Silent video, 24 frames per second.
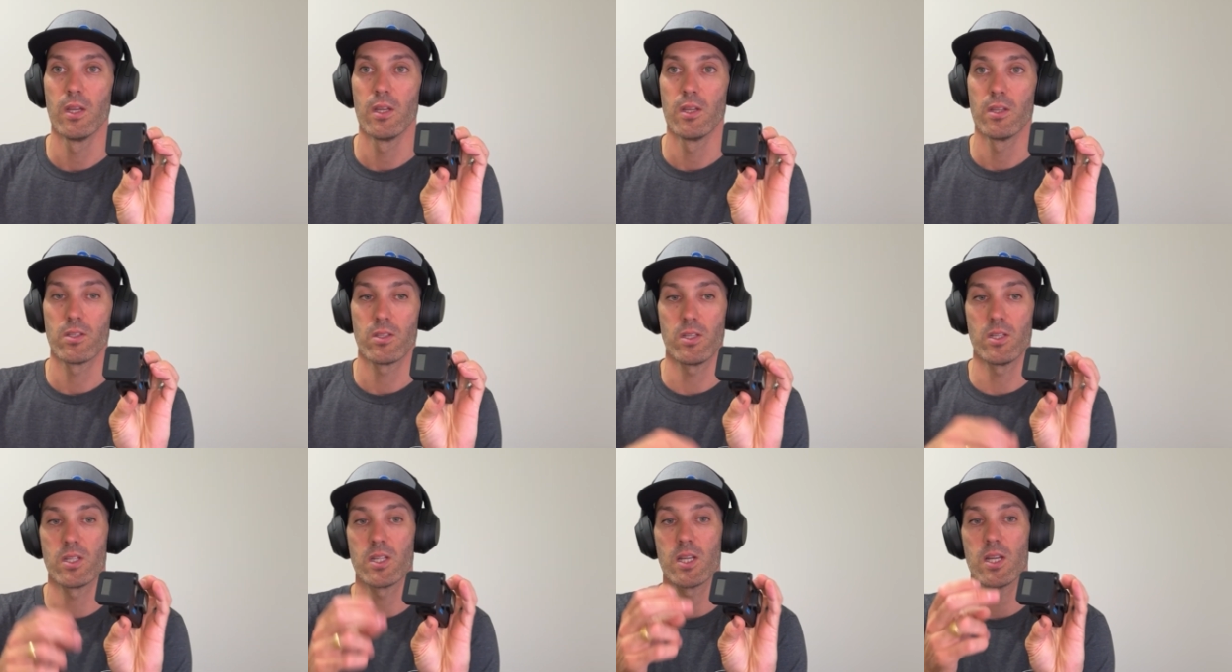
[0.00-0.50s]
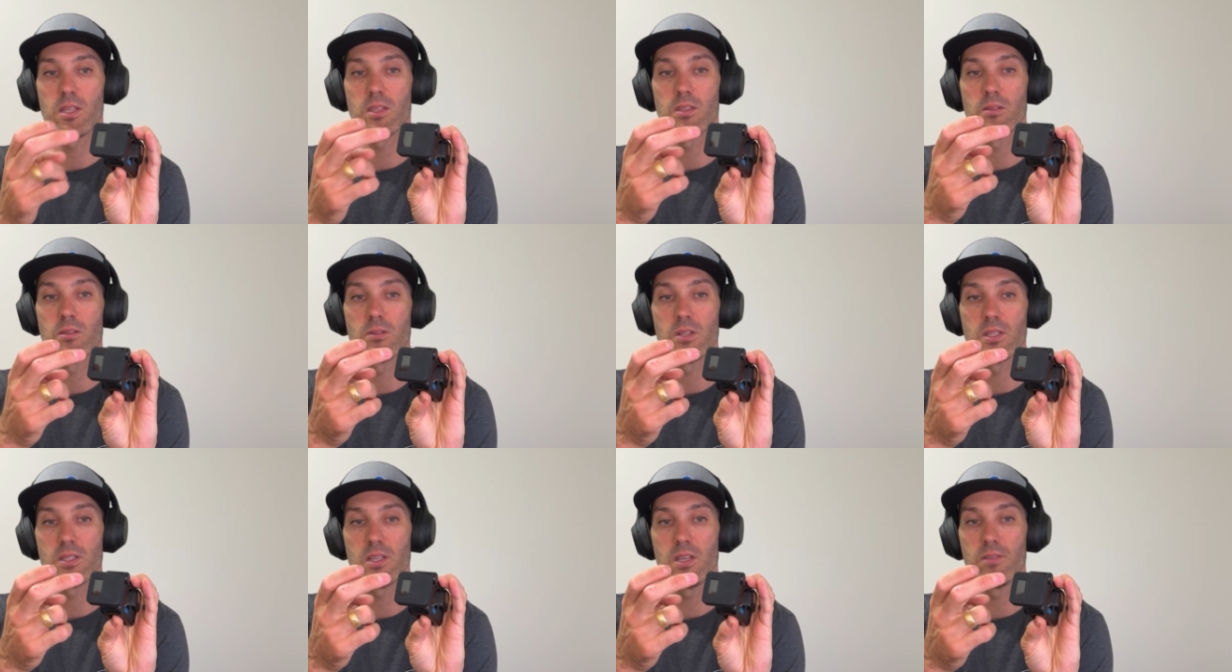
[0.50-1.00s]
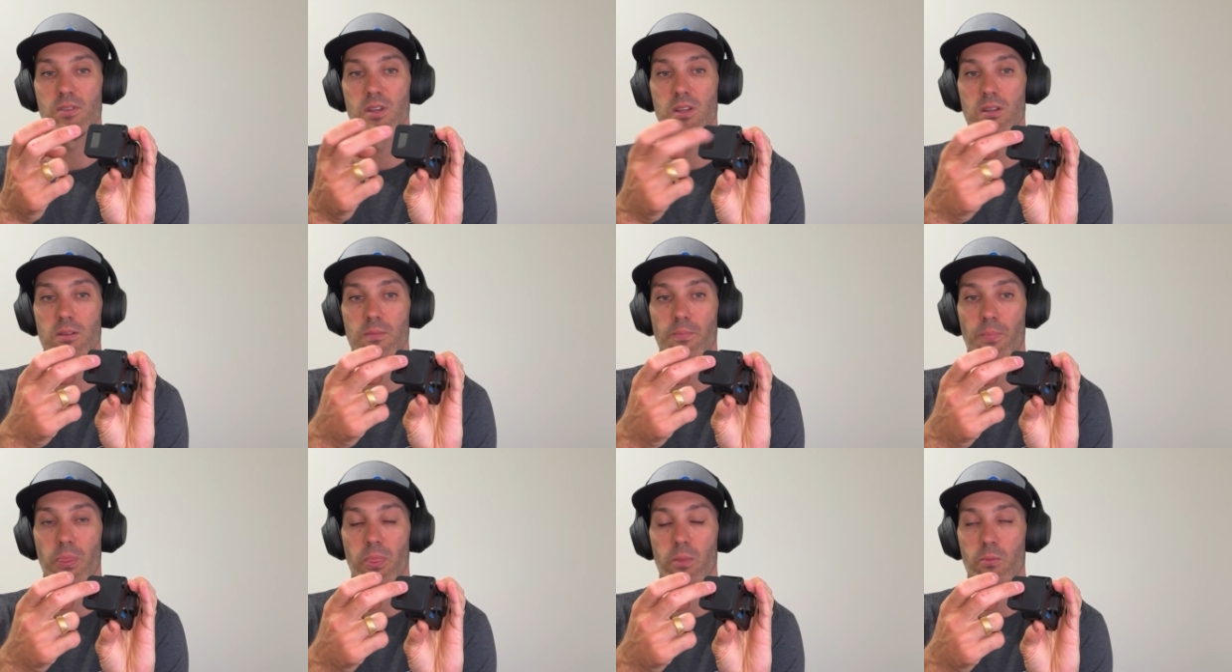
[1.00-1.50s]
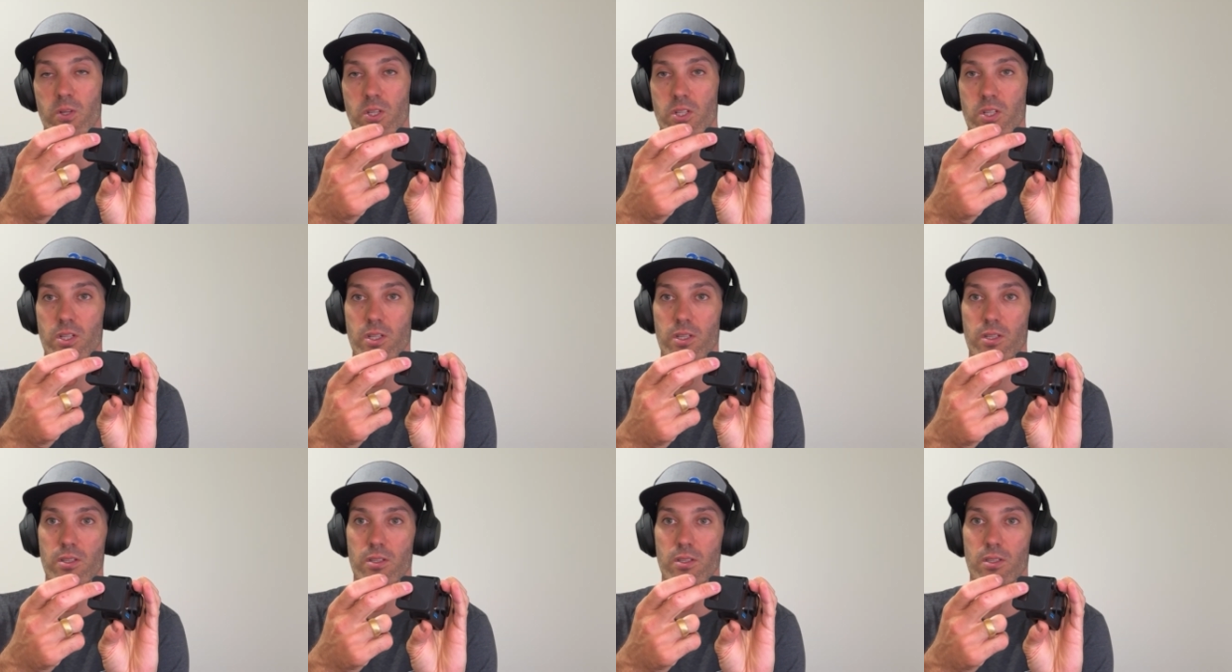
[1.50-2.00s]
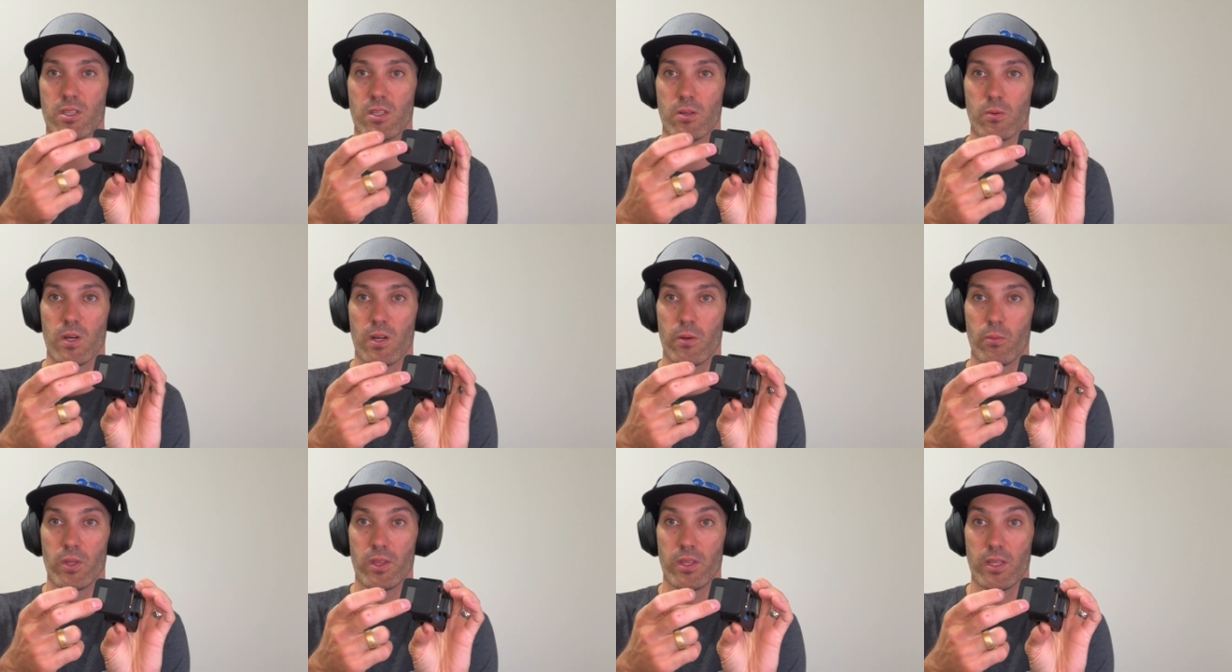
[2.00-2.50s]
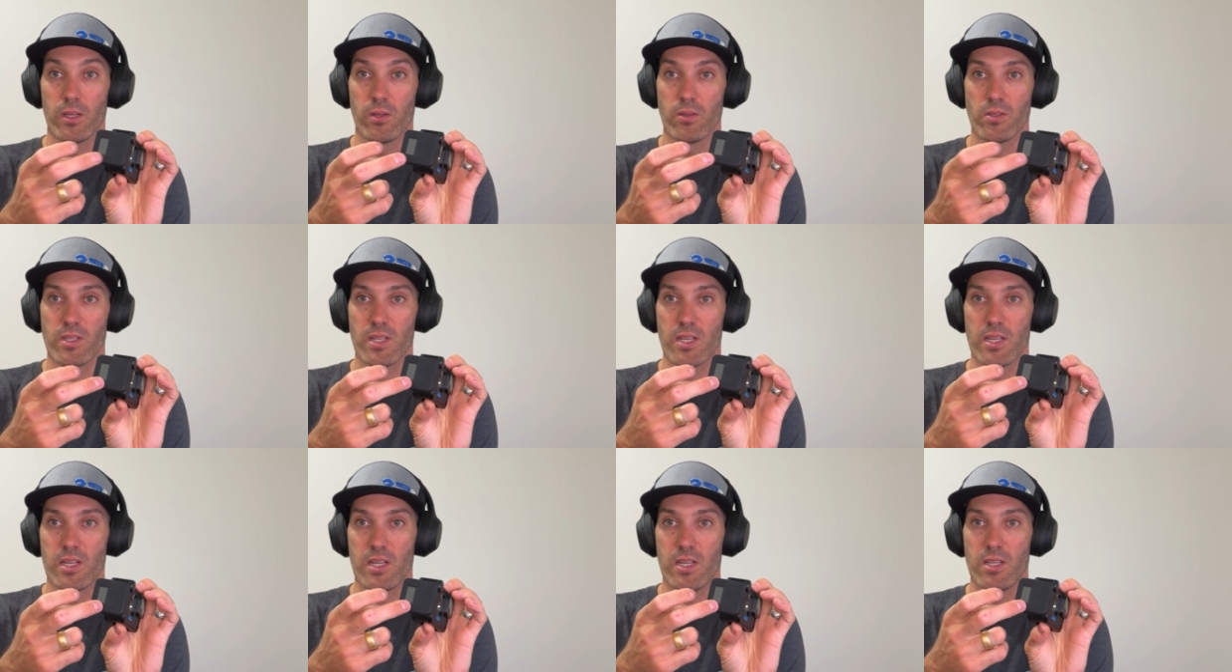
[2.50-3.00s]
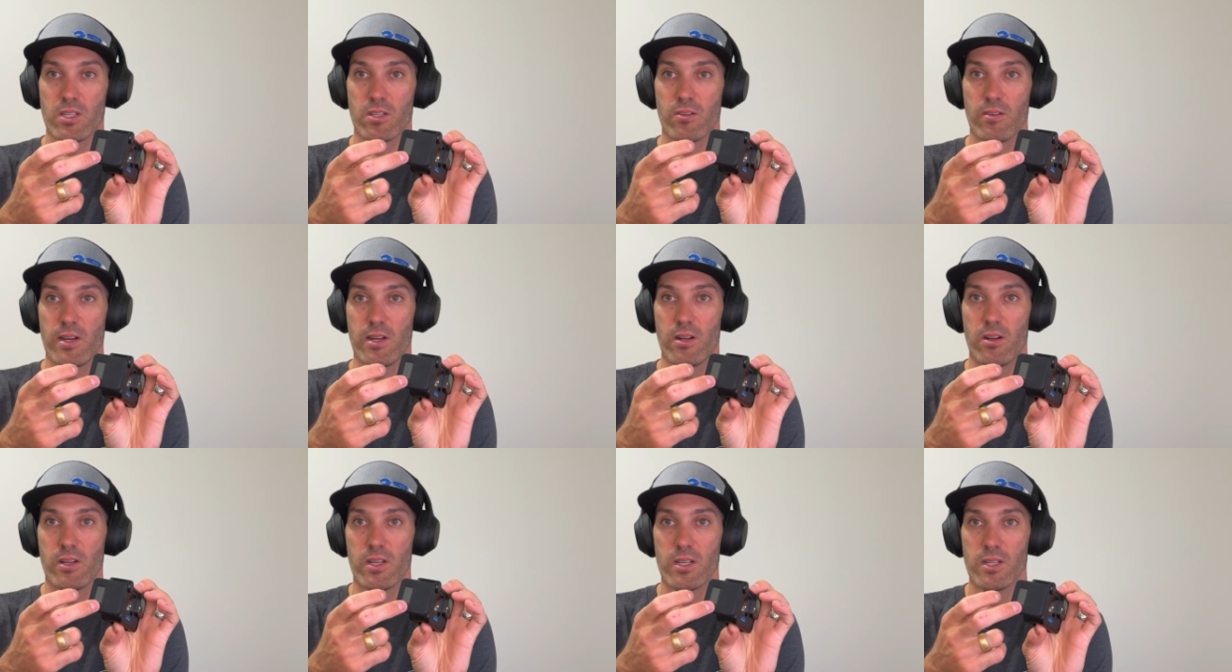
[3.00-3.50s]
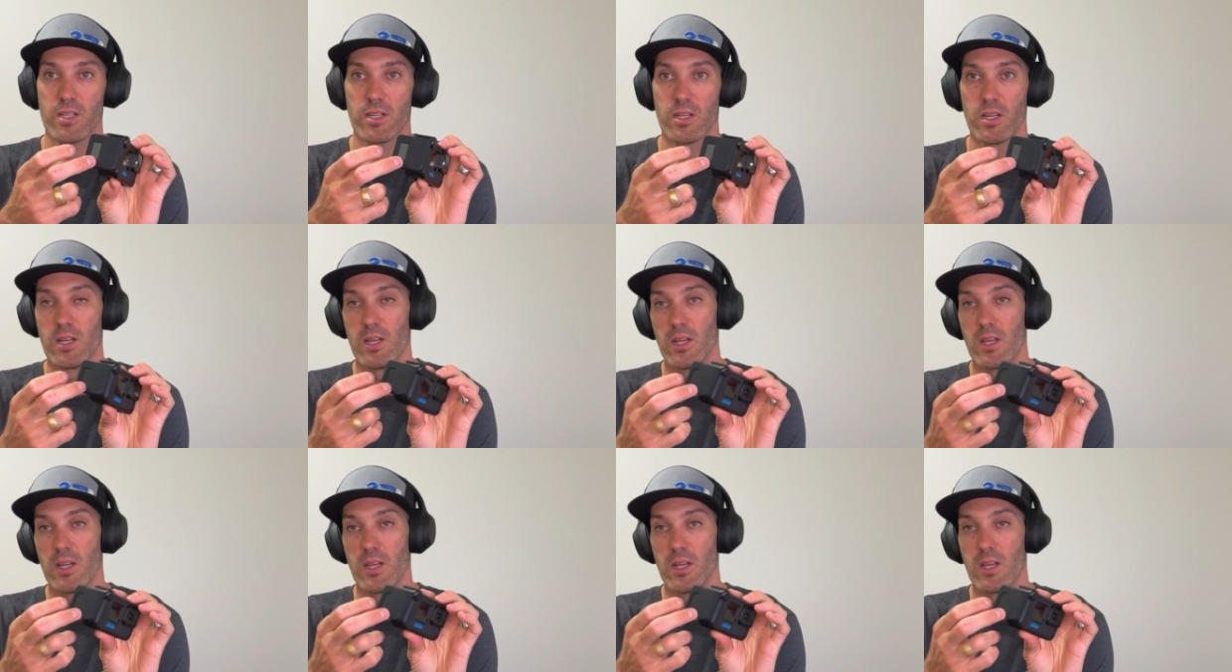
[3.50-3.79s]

So you take the receiver, which is the one with the LCD screen on it,